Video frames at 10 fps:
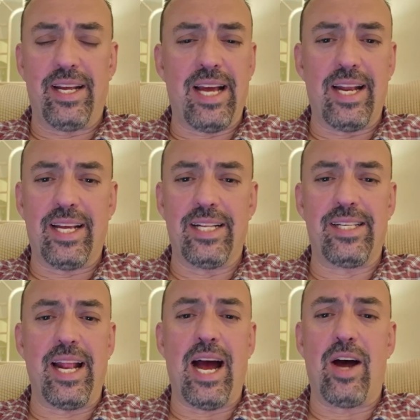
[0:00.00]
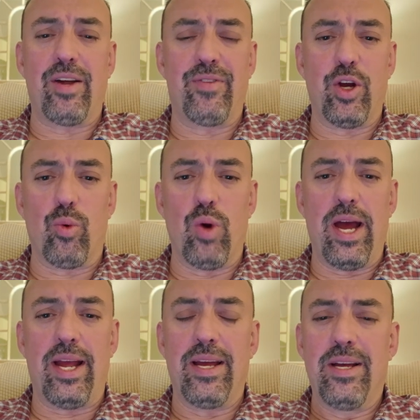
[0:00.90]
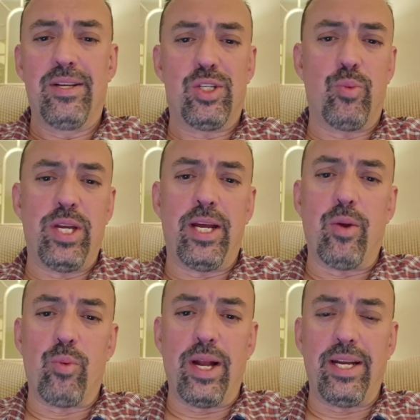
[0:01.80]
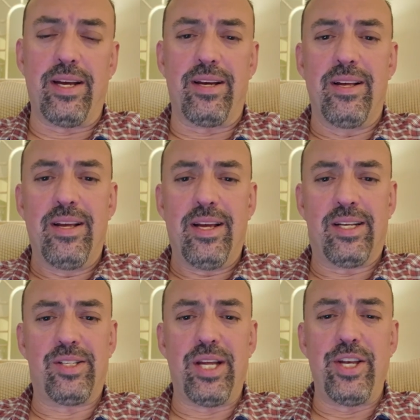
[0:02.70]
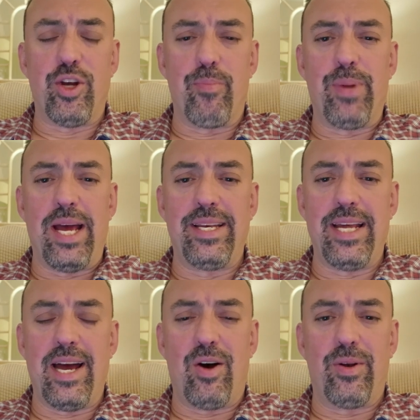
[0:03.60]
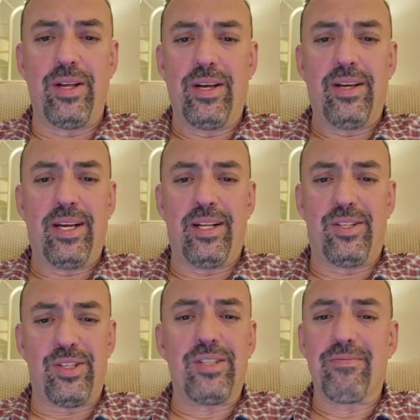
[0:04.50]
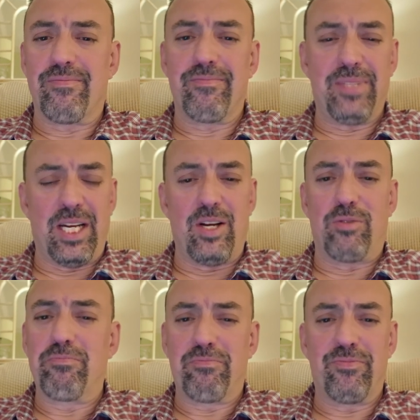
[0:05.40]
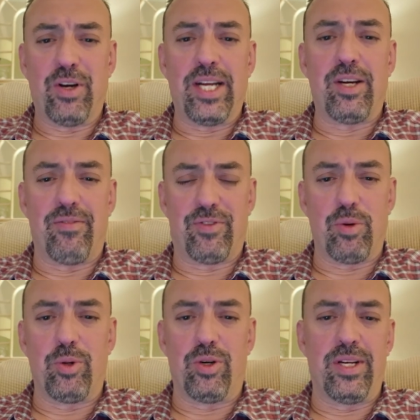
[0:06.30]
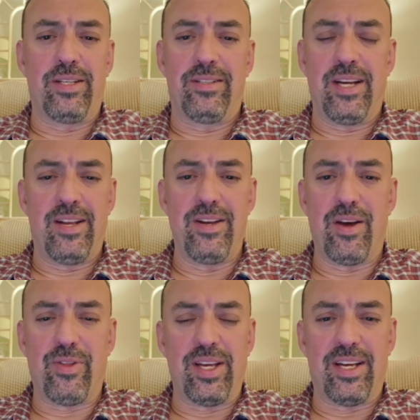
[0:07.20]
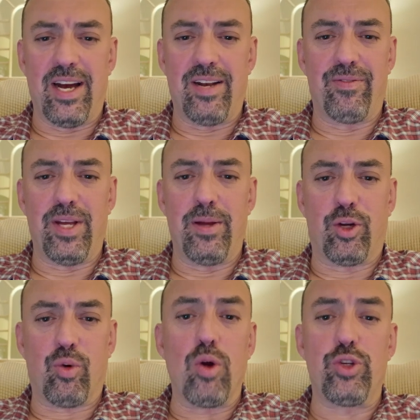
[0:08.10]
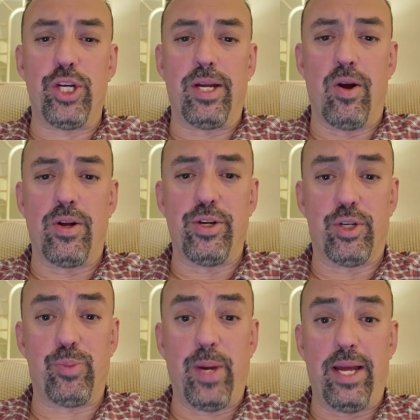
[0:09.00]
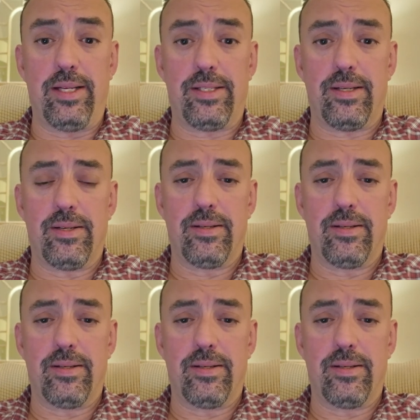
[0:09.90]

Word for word: It kind of gets it out of your way. So when you get ready to extend your bed down, it's you know, very comfortable and, and nothing kind of encroaching on your space.